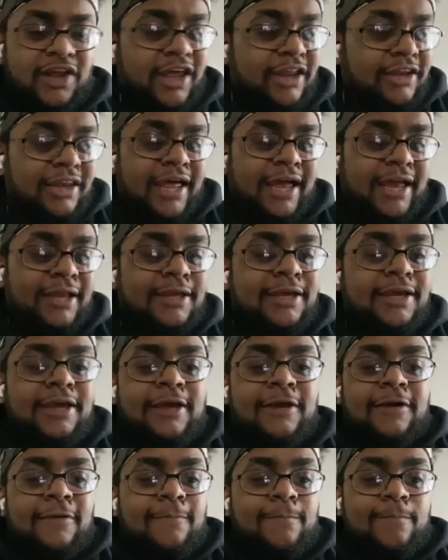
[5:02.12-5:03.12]
And like,
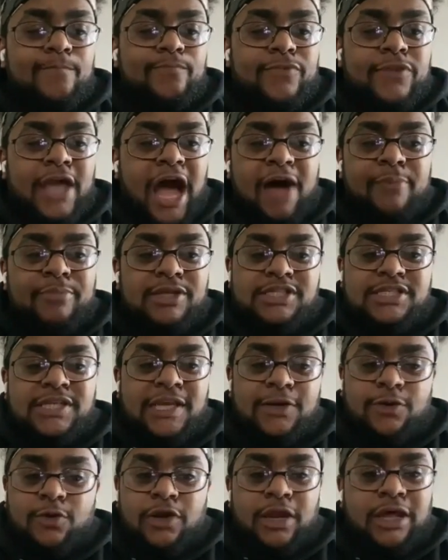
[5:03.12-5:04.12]
I've been
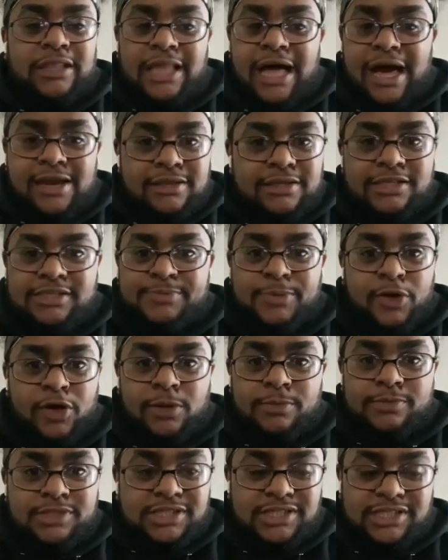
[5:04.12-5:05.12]
sitting on a lot of these
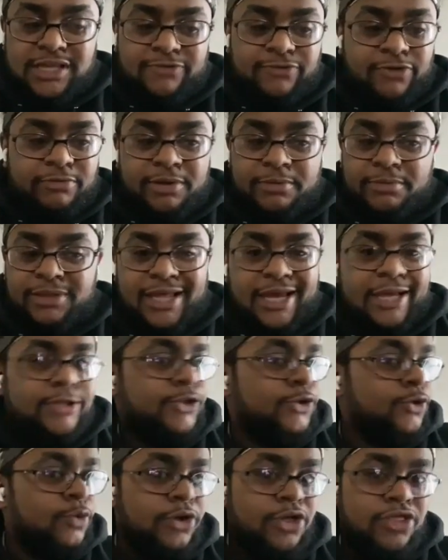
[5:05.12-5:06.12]
poems, except for maybe like
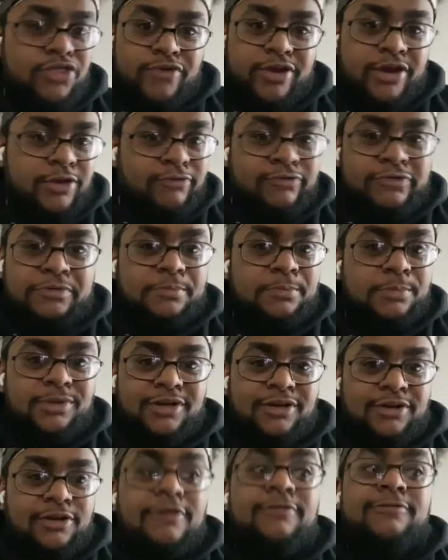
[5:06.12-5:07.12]
2 or 3 of them
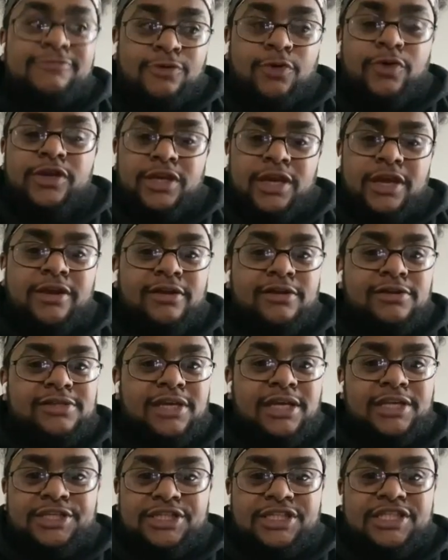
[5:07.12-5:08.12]
for years,
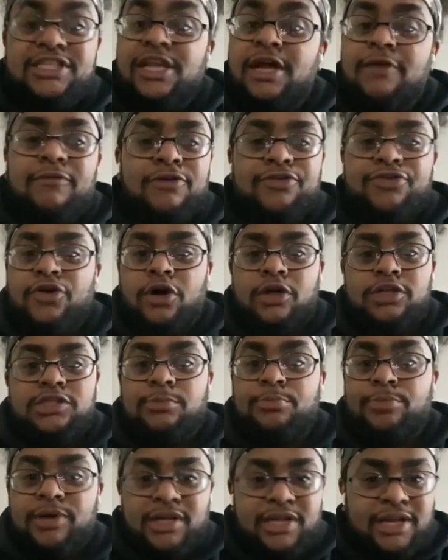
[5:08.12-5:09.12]
and just never thought to
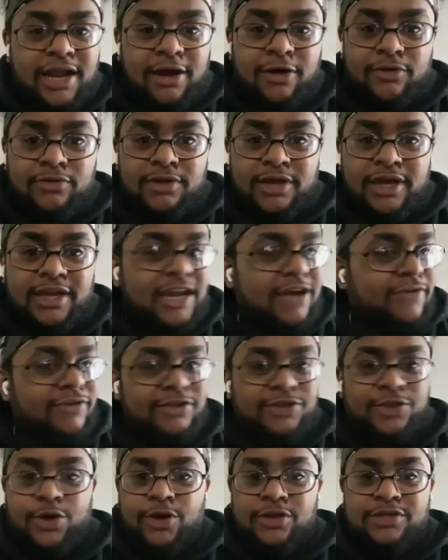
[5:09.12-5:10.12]
put it out, and never
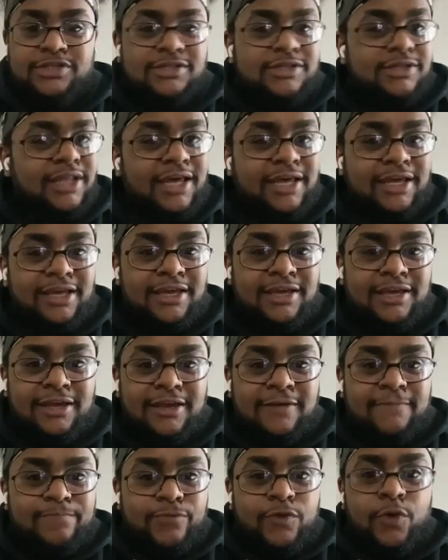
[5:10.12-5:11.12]
thought to like,
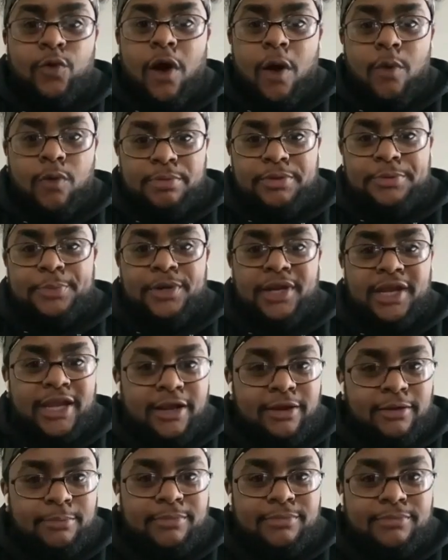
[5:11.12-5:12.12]
oh, I want people to
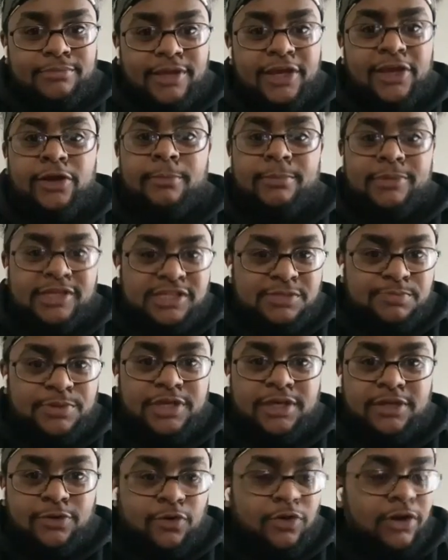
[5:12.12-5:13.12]
hear me
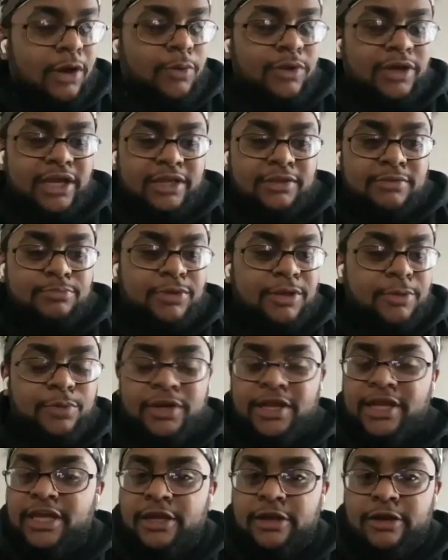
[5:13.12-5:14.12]
speak, or I want people
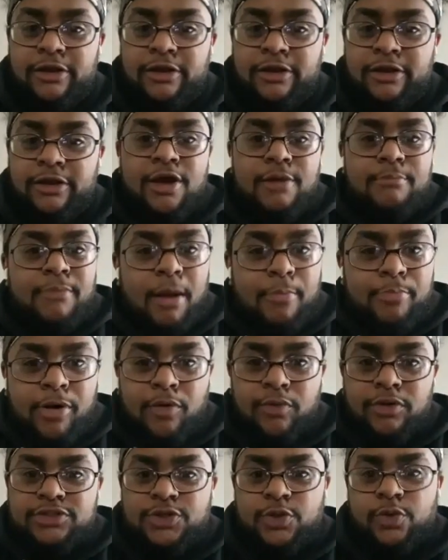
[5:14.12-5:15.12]
to hear my
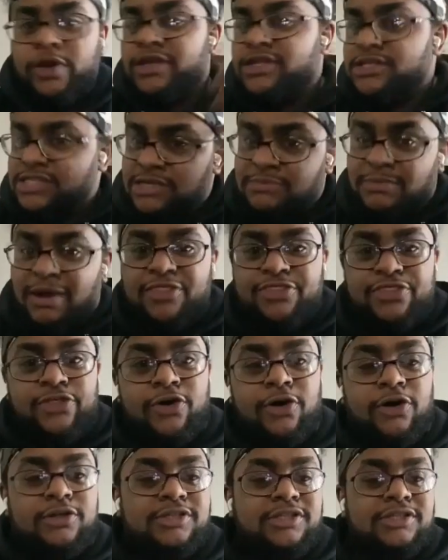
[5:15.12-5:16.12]
poetry, or see my
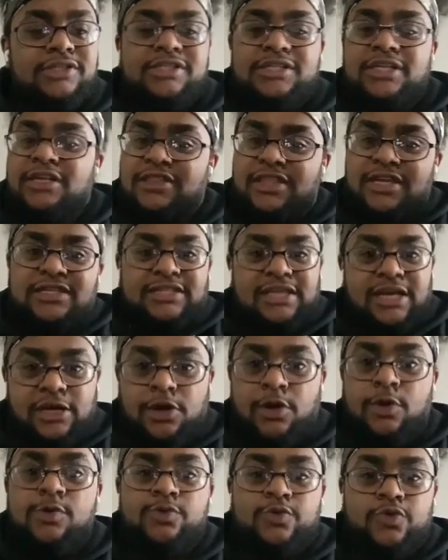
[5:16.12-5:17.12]
thoughts and see the things I
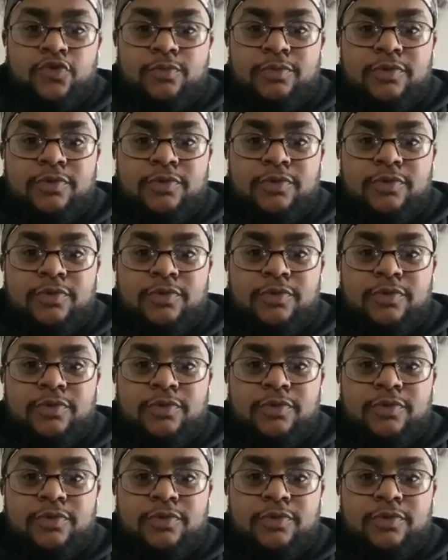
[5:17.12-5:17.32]
go through.